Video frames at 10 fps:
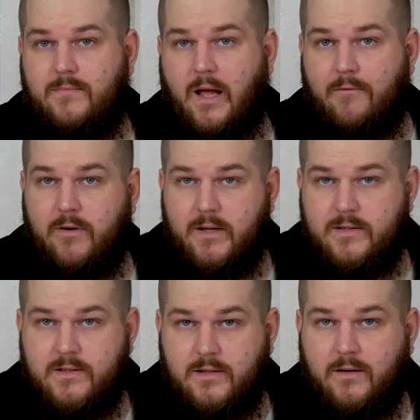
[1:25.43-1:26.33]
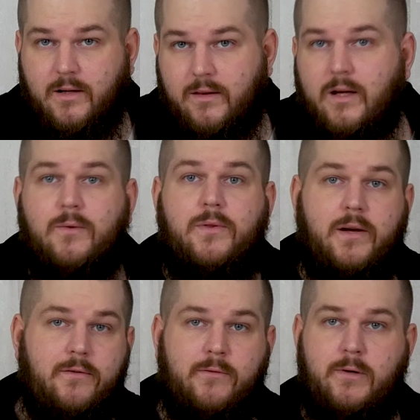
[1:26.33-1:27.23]
every socket out
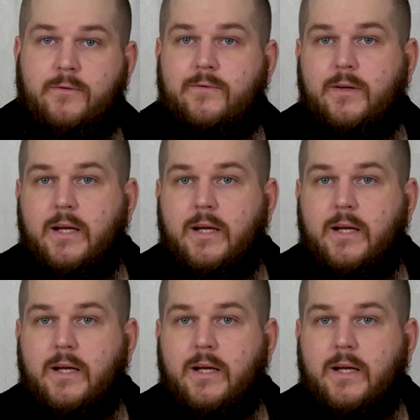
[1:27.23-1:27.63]
there for both